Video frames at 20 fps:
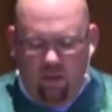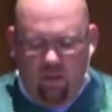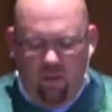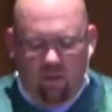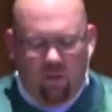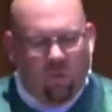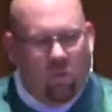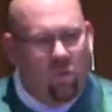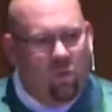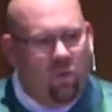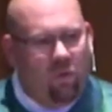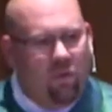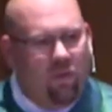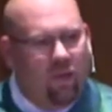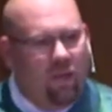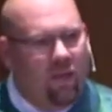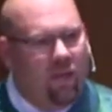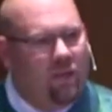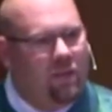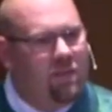The cool
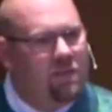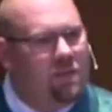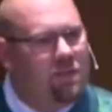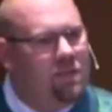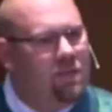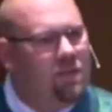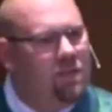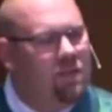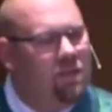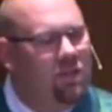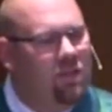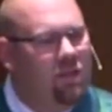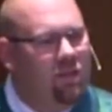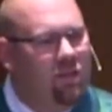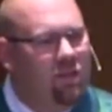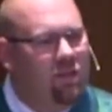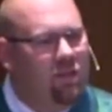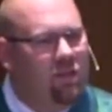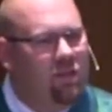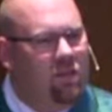thing is,
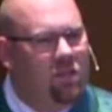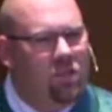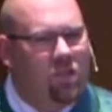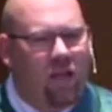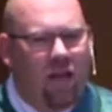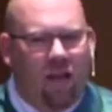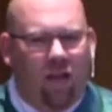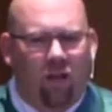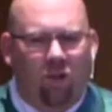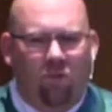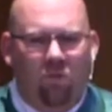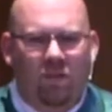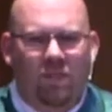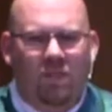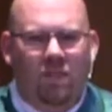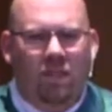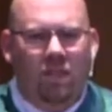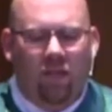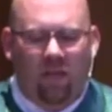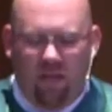the child
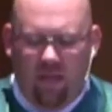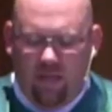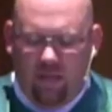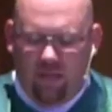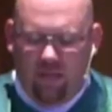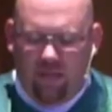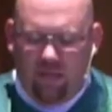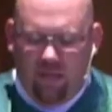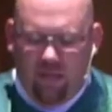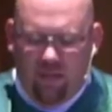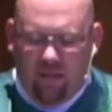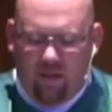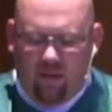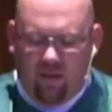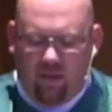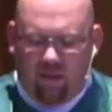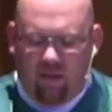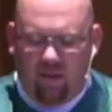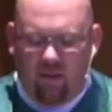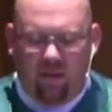was leading a
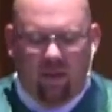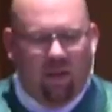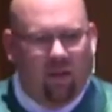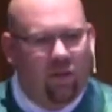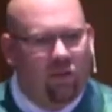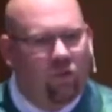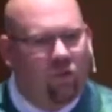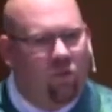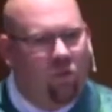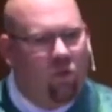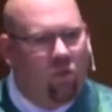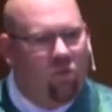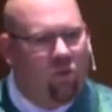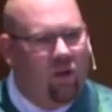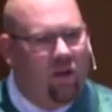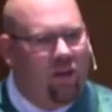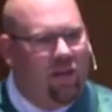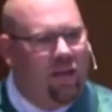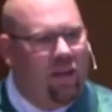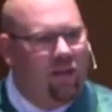steer in a show
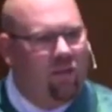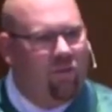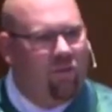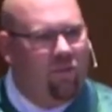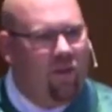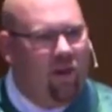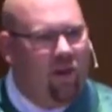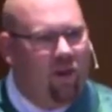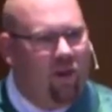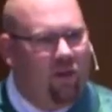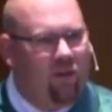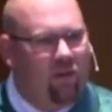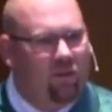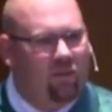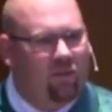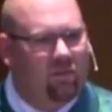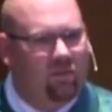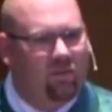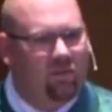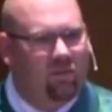ring at a fair.
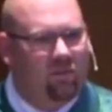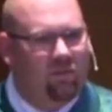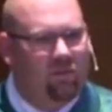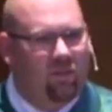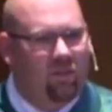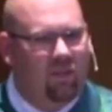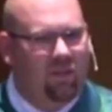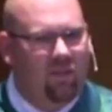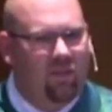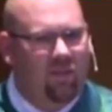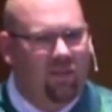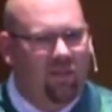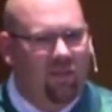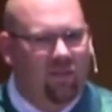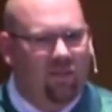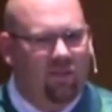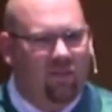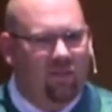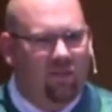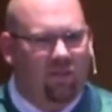
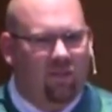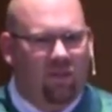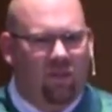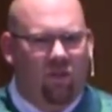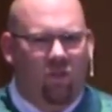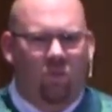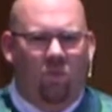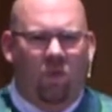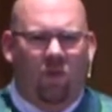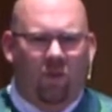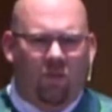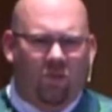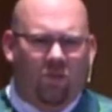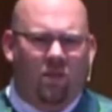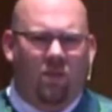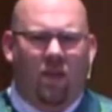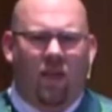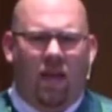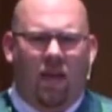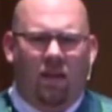Can you
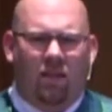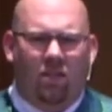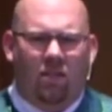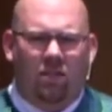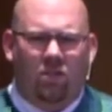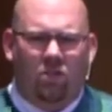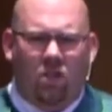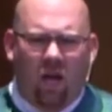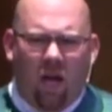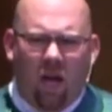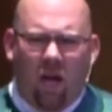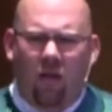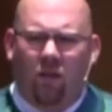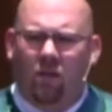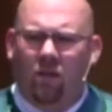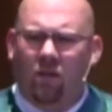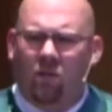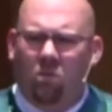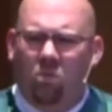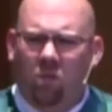picture that? A
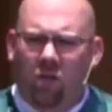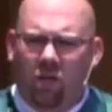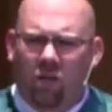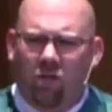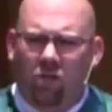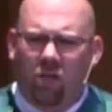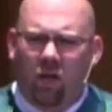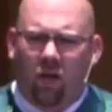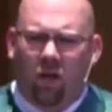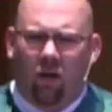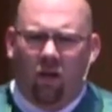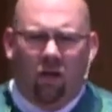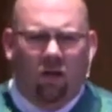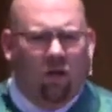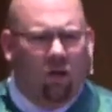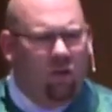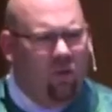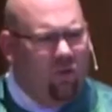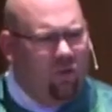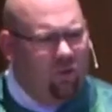child in a wheelchair,
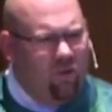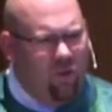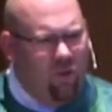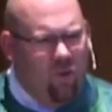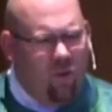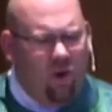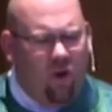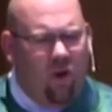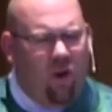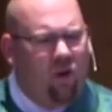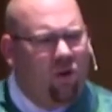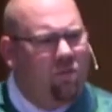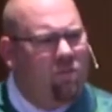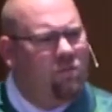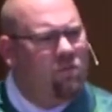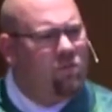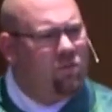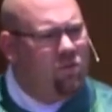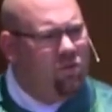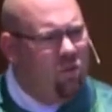no
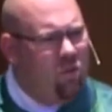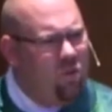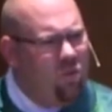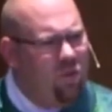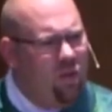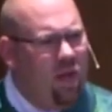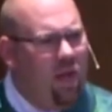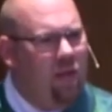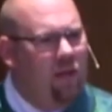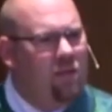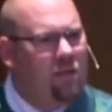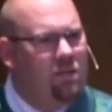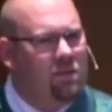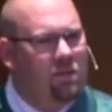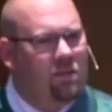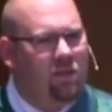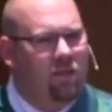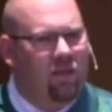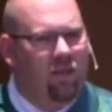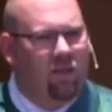arms, no
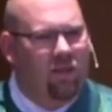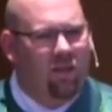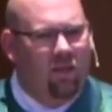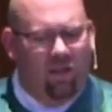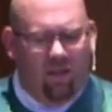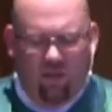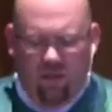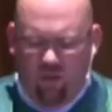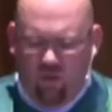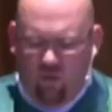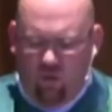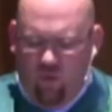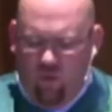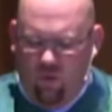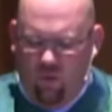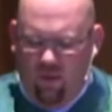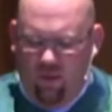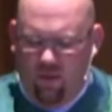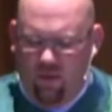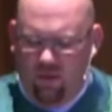legs,
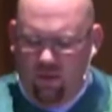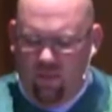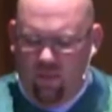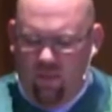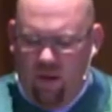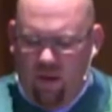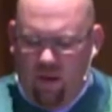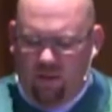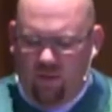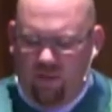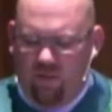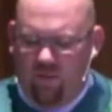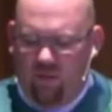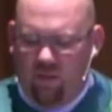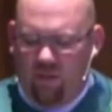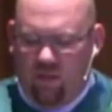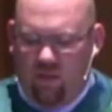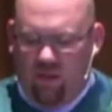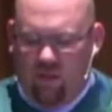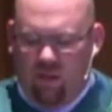controlling this massive
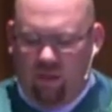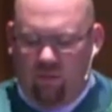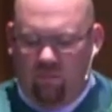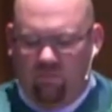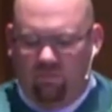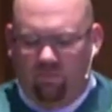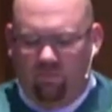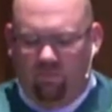steer.